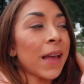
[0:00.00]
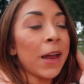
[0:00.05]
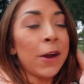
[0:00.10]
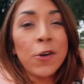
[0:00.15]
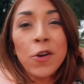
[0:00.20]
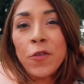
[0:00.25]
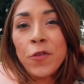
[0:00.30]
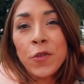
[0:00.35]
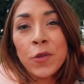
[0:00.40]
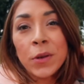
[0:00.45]
I
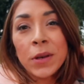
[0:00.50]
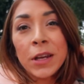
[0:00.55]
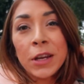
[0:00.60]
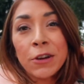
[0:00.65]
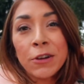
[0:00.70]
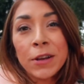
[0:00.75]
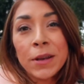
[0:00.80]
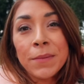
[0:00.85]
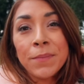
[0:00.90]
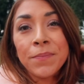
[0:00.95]
don't know if you can
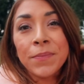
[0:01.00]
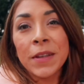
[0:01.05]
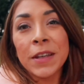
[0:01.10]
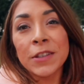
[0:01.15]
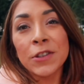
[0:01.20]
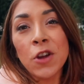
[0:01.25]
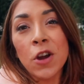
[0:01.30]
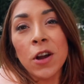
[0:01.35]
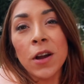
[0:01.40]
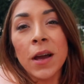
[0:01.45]
hear him.
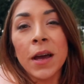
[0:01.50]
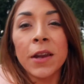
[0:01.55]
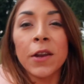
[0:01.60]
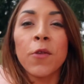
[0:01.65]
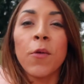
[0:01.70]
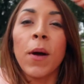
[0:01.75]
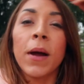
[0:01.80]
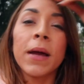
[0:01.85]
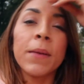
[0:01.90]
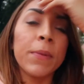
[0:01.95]
He's talking kind
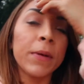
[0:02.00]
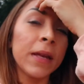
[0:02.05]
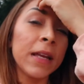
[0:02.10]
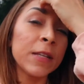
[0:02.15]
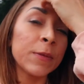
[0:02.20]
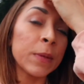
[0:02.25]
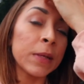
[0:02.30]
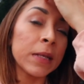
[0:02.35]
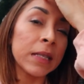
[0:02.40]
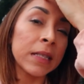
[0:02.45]
of quiet, but
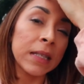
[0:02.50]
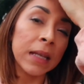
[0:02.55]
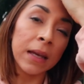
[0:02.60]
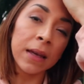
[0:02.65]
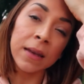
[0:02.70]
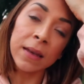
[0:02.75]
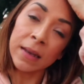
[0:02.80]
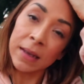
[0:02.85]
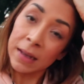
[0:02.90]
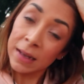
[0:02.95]
he's been sick.
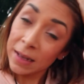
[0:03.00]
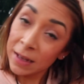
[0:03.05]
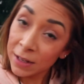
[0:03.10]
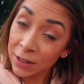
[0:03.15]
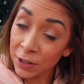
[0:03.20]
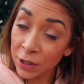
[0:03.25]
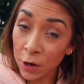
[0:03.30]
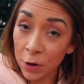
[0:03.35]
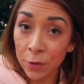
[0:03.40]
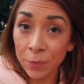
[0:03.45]

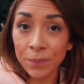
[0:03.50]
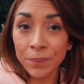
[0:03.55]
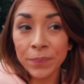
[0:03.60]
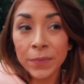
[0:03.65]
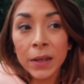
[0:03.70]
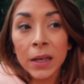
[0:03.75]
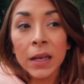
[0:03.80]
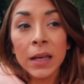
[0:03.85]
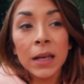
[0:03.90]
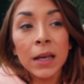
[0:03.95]
So
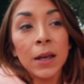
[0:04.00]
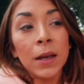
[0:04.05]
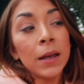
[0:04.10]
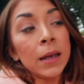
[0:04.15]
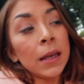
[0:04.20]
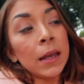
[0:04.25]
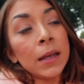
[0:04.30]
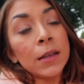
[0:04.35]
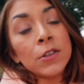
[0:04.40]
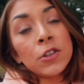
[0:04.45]

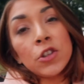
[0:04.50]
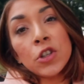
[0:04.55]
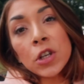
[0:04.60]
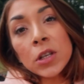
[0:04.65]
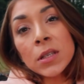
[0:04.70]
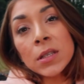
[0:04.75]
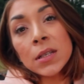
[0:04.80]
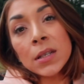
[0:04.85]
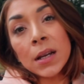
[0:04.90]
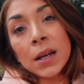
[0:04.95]
he's
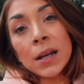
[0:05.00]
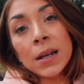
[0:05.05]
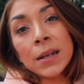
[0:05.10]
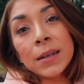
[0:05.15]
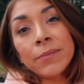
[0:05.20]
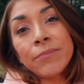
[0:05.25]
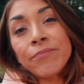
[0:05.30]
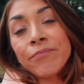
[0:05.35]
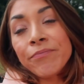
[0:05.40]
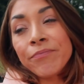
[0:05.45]
just uh,
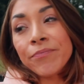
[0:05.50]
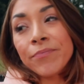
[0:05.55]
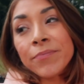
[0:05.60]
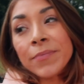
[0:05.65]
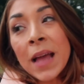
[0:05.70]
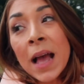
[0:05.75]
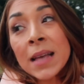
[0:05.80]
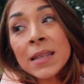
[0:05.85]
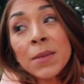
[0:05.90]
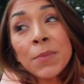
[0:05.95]

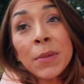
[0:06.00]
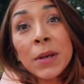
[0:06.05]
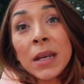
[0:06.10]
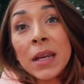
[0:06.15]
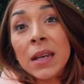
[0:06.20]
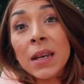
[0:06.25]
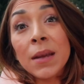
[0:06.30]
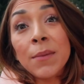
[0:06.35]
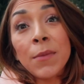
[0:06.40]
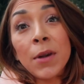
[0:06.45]
hasn't been
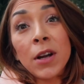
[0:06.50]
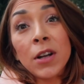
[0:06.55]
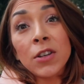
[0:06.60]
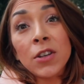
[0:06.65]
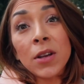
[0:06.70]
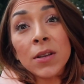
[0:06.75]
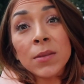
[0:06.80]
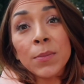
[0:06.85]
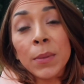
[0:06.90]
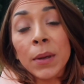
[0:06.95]
eating much,
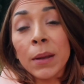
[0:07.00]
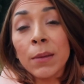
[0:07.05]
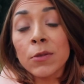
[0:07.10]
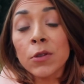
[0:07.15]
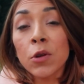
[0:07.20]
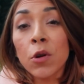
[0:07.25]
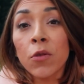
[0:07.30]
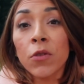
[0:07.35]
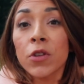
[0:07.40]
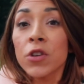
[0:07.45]
hasn't been able
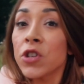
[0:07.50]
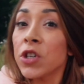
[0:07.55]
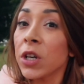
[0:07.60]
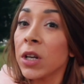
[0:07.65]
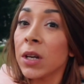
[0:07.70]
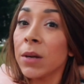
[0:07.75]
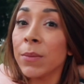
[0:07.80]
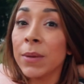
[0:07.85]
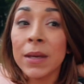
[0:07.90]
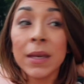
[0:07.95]
to go to the
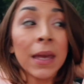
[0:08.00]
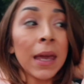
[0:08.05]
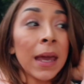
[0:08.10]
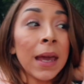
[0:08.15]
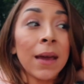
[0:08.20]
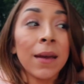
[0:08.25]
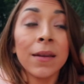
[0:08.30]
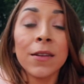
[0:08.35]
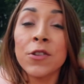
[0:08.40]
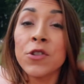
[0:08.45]
gym. He
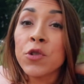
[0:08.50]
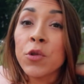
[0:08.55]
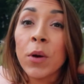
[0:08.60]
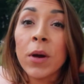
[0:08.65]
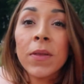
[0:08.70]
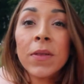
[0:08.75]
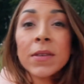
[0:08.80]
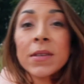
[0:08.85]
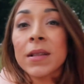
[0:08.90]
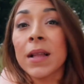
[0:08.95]
can't
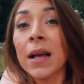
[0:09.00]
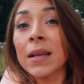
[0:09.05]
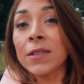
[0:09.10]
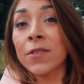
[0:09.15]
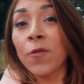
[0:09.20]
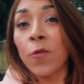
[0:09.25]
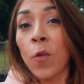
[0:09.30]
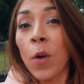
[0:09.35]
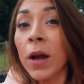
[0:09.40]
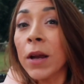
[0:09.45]
enjoy this glass
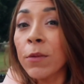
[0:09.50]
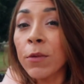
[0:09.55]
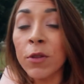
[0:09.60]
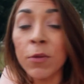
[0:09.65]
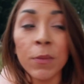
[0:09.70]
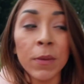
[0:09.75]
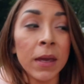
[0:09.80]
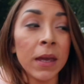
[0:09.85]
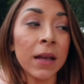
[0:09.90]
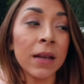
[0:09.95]
of wine
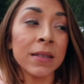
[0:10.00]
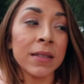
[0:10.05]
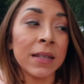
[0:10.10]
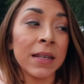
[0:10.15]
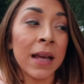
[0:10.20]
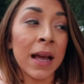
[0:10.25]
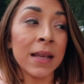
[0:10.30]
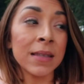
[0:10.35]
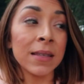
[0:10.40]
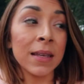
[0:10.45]
with me because
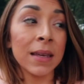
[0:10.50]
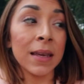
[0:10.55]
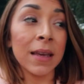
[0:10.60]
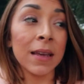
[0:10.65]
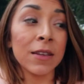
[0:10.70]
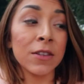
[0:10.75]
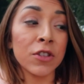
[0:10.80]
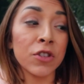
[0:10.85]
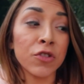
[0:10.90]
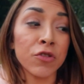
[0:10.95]
he has like
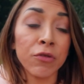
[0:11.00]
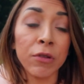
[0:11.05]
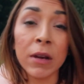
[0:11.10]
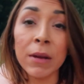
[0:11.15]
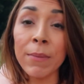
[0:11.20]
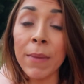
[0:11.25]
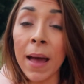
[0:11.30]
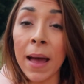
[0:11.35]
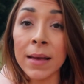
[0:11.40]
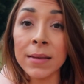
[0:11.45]

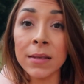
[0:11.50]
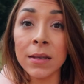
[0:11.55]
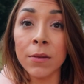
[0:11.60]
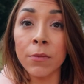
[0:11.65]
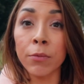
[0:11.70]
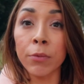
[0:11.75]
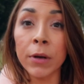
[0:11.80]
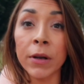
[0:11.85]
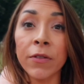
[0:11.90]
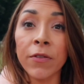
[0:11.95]
extreme acid
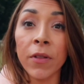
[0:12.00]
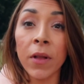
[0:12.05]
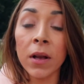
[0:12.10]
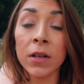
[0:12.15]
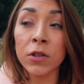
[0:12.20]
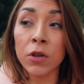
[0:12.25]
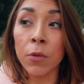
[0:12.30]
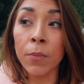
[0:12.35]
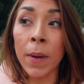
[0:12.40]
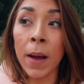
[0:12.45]

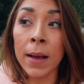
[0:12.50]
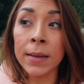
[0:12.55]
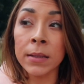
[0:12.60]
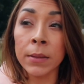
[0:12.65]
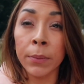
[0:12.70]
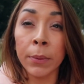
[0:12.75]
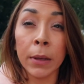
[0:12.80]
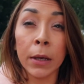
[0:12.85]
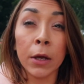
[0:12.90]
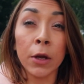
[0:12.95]
reflux or
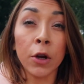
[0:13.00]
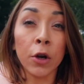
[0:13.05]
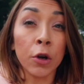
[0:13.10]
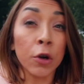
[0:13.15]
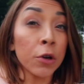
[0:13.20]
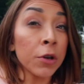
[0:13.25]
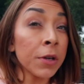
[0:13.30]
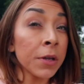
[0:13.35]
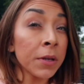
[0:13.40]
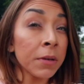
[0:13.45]
possibly
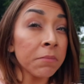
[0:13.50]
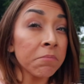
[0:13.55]
GERD.